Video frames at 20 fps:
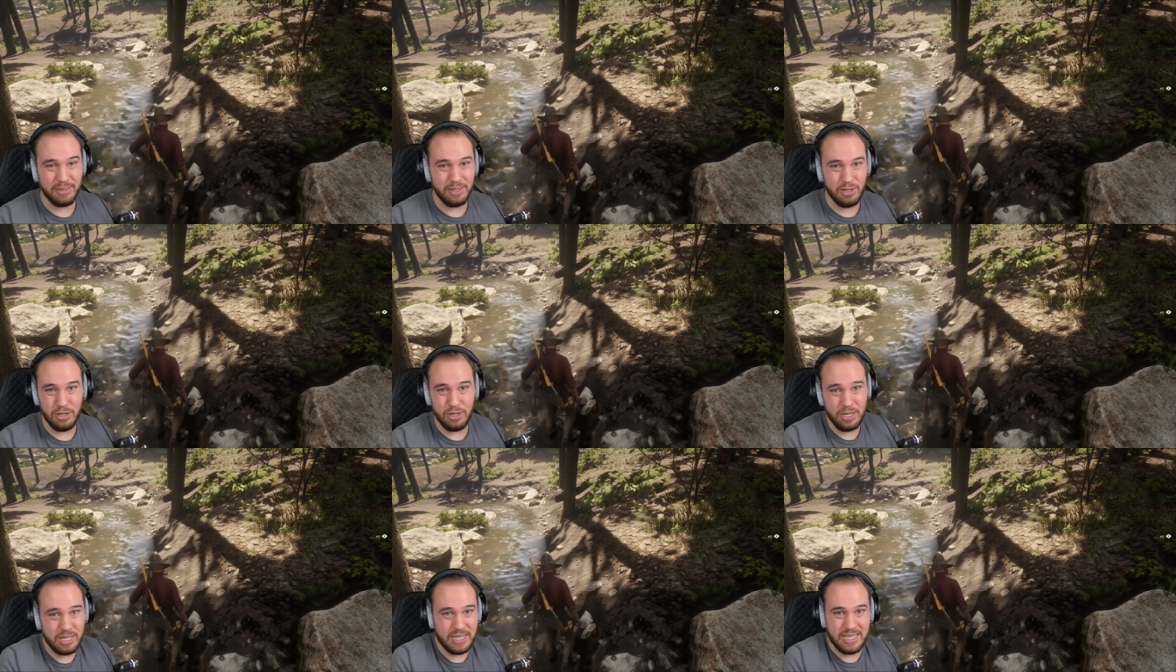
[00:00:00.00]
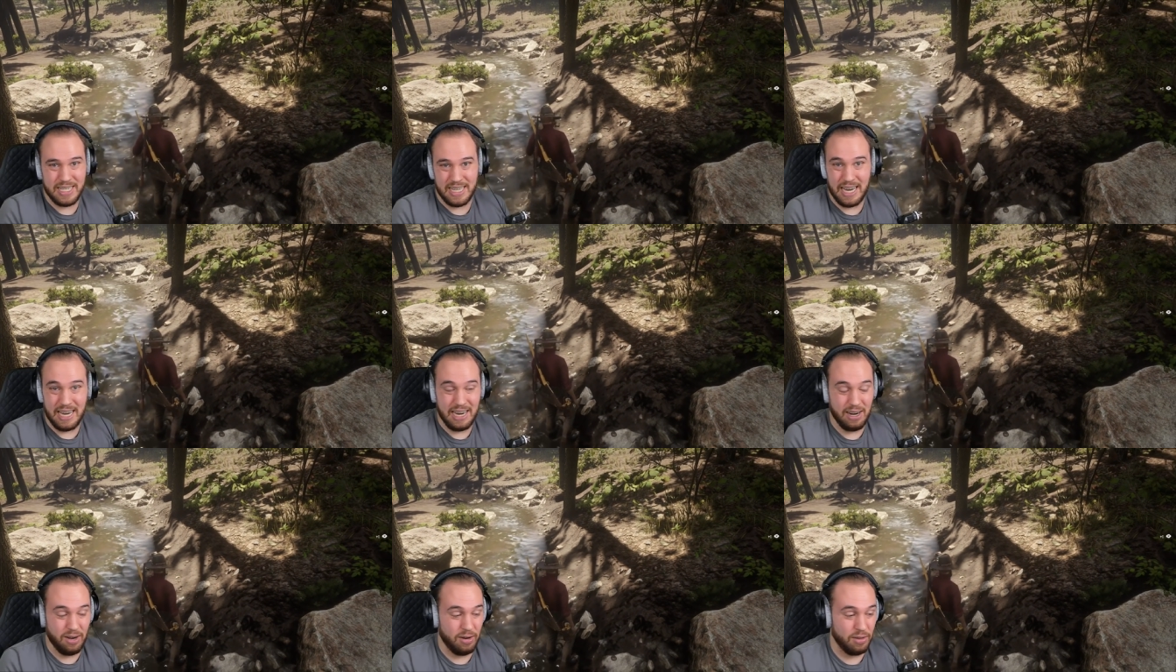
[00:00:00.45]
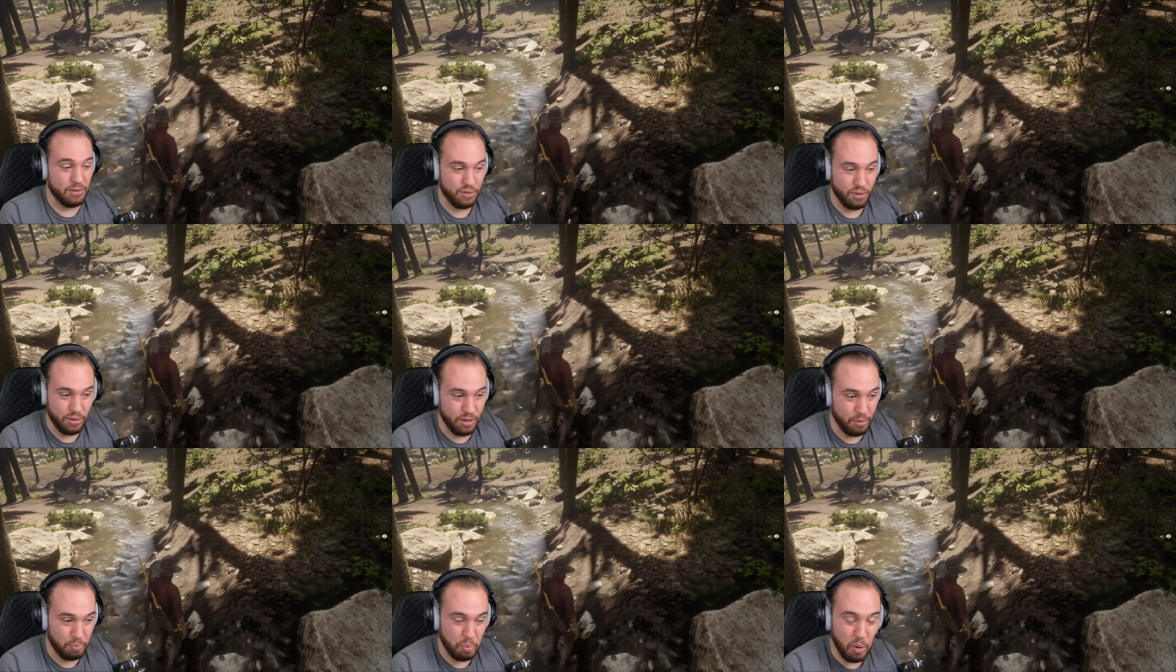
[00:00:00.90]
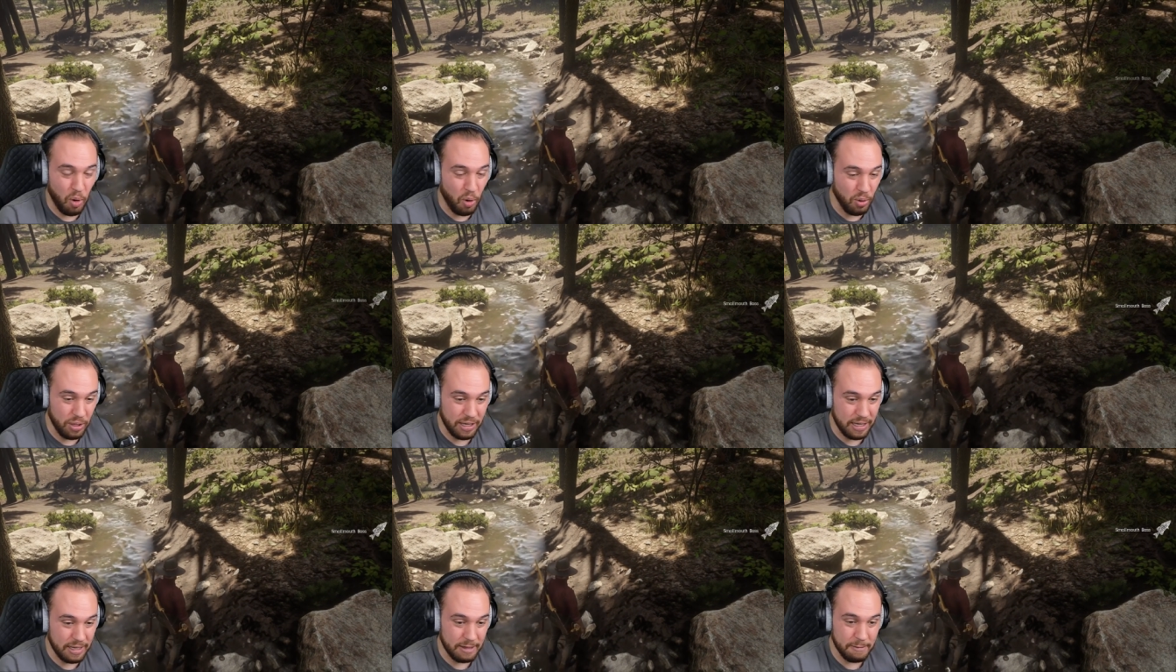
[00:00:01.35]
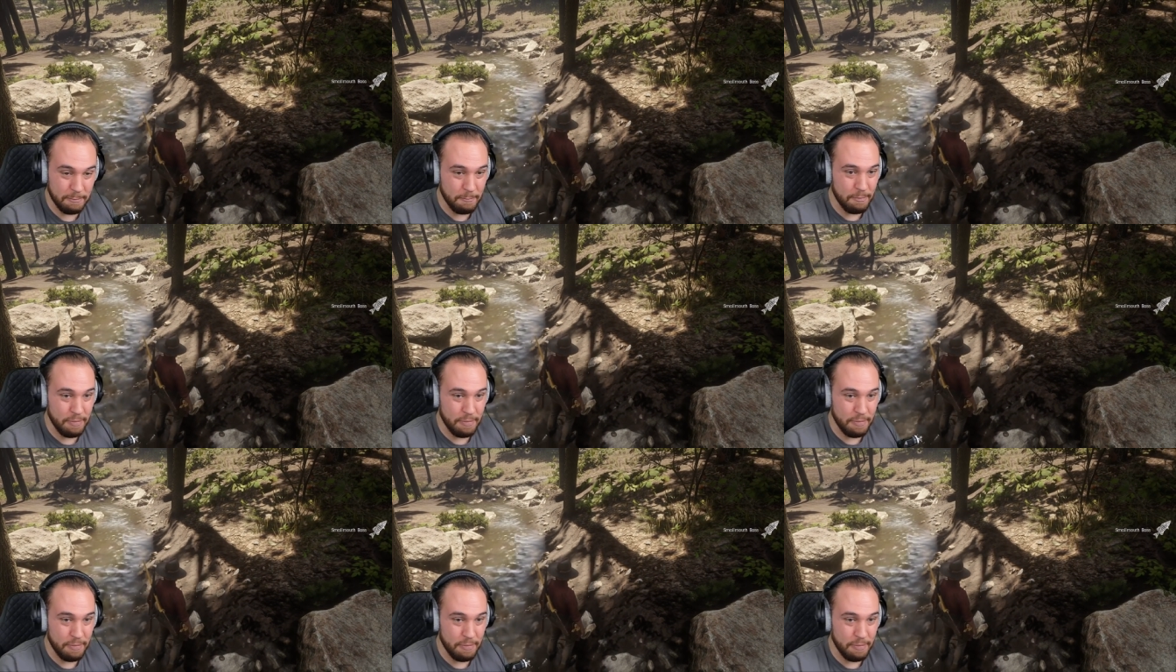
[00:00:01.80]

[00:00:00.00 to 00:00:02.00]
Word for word: You just sit here and throw the pole in.